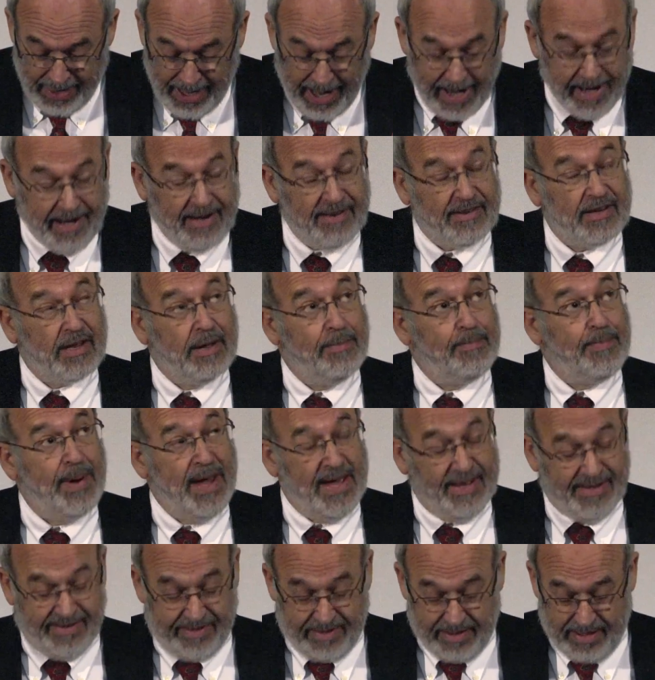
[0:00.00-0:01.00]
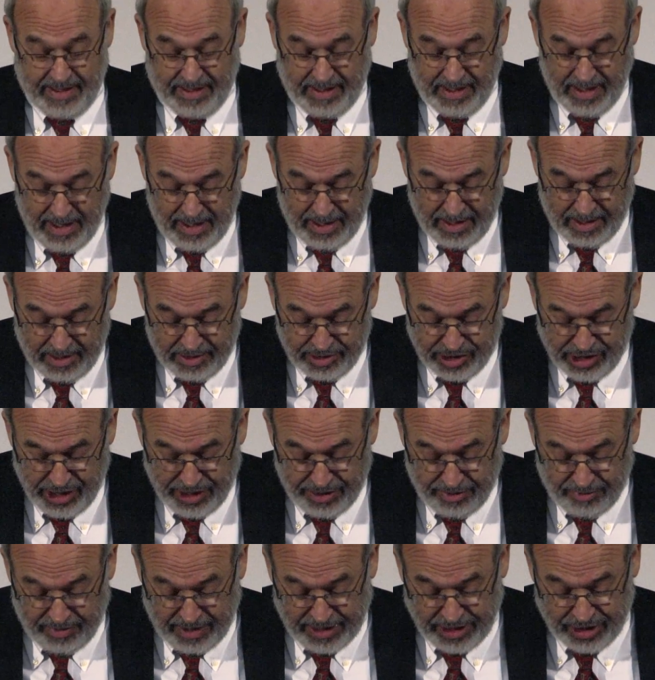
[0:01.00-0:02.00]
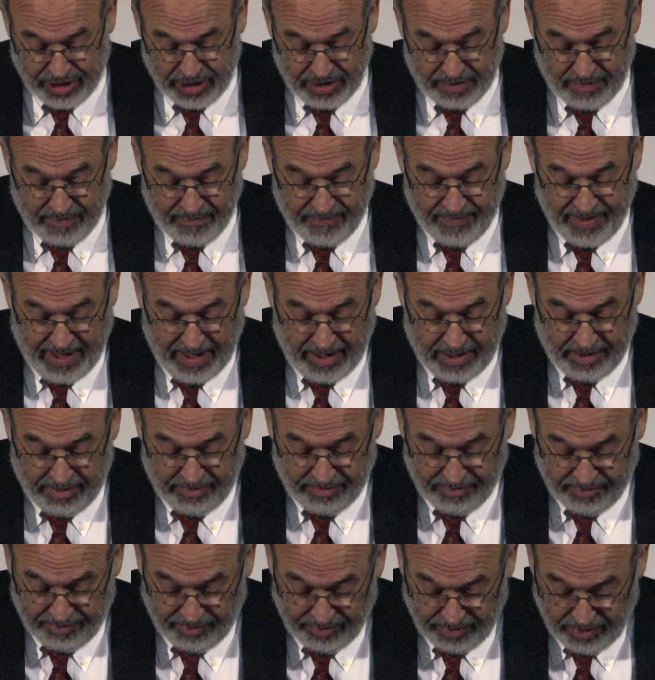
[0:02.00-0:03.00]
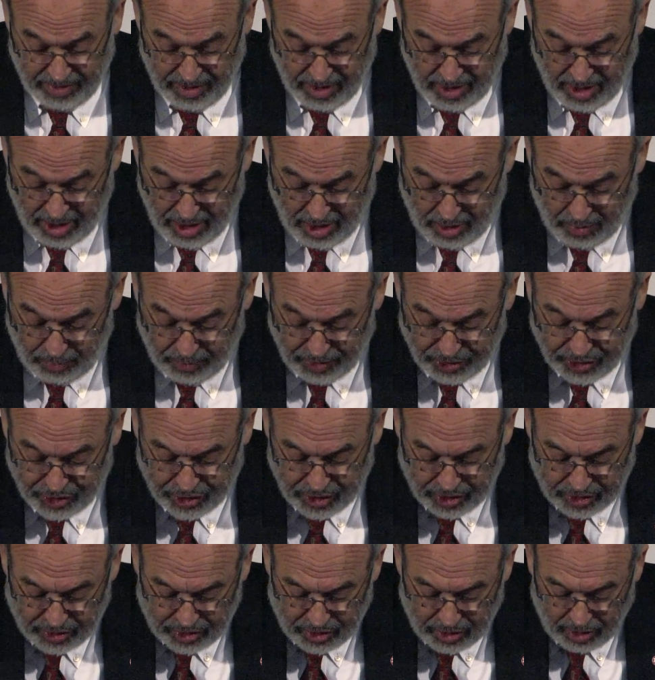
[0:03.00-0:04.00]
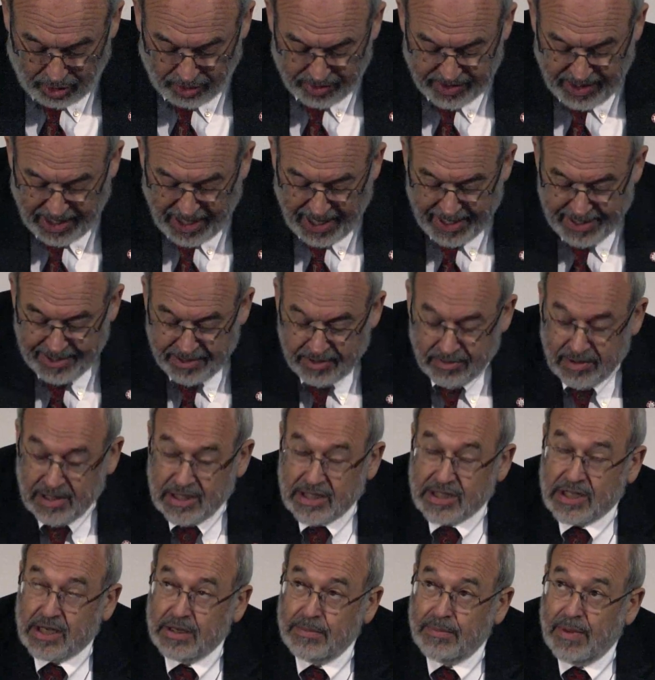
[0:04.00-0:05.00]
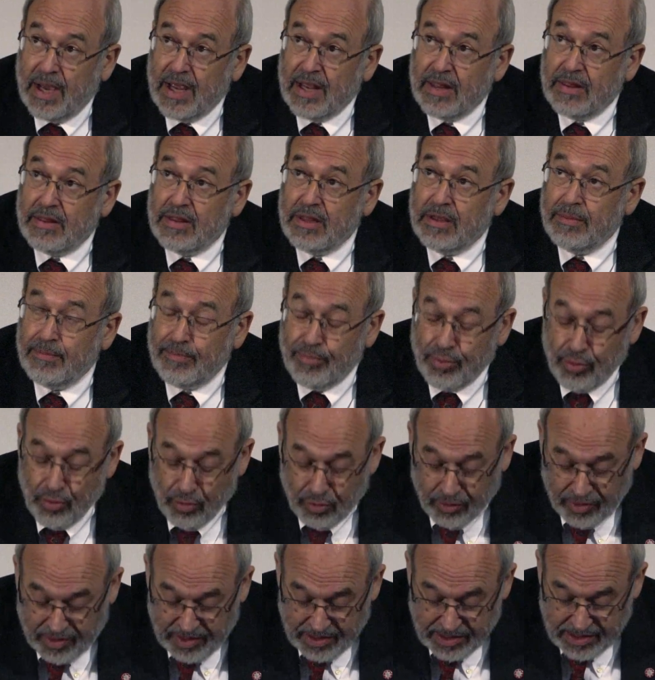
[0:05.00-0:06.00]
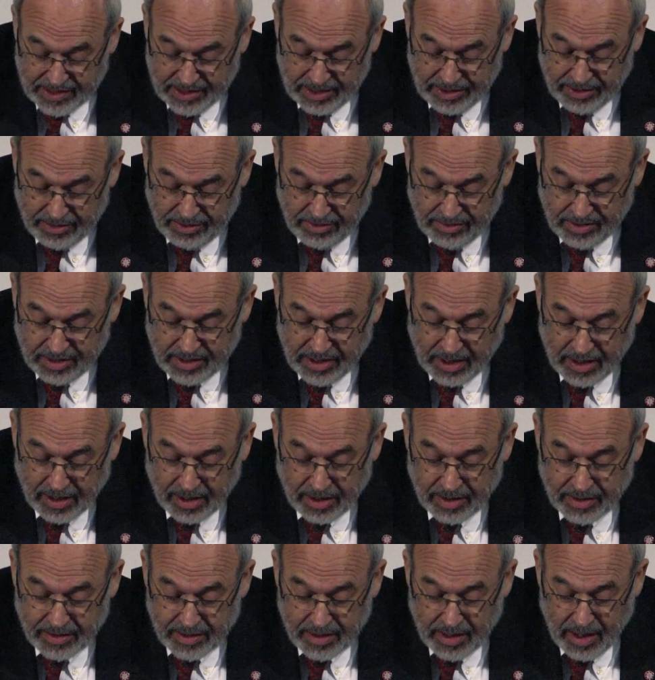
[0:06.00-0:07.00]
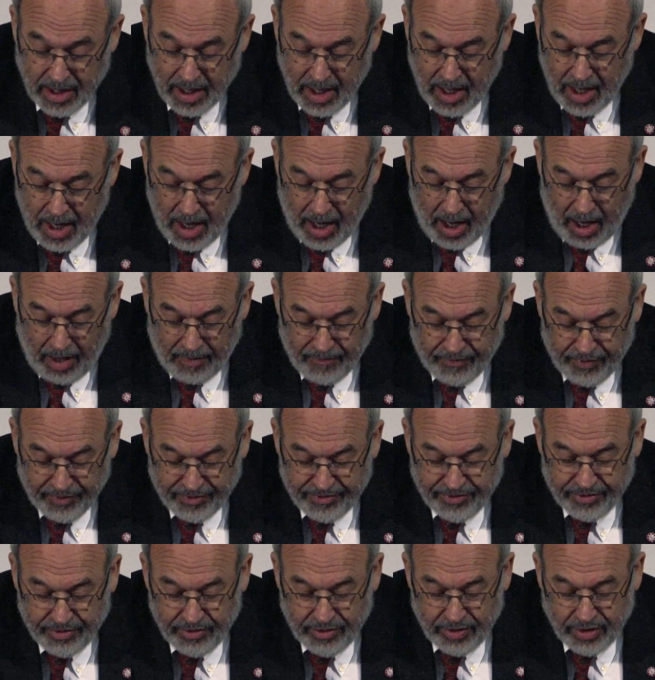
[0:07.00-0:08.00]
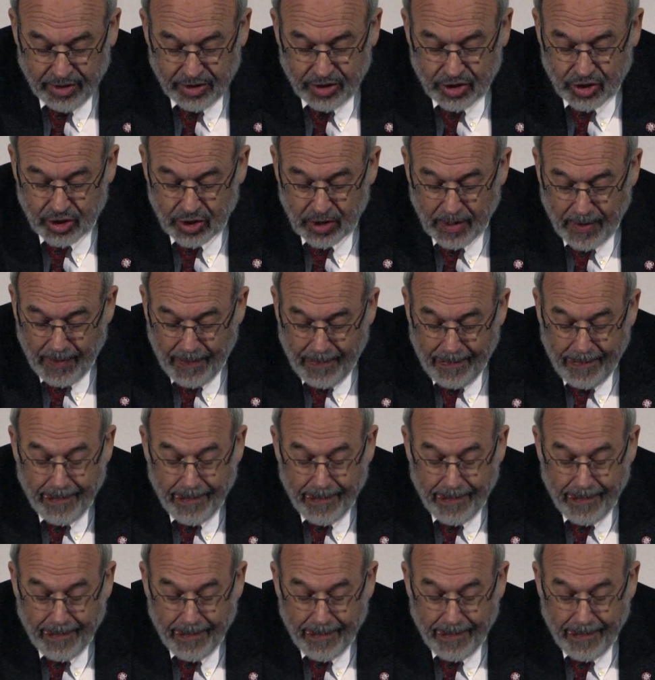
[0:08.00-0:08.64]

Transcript: and its capacity generation values. We should not underestimate the importance in New Zealand of research